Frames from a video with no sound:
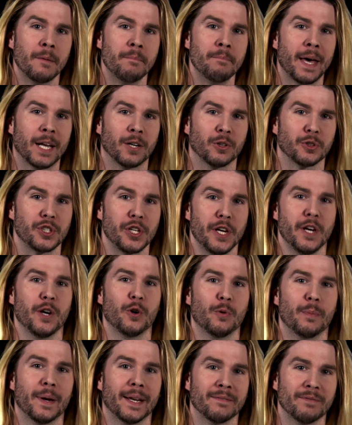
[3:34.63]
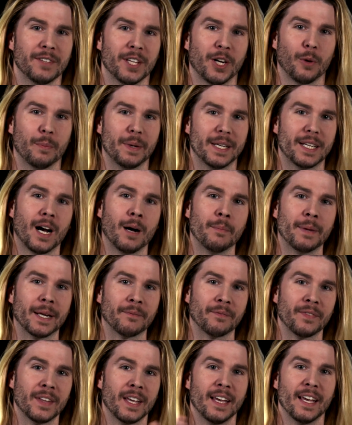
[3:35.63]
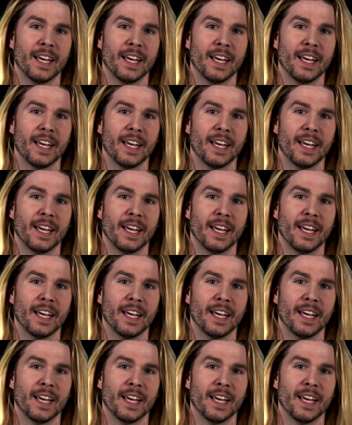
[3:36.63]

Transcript: metal tube and, you know, becoming...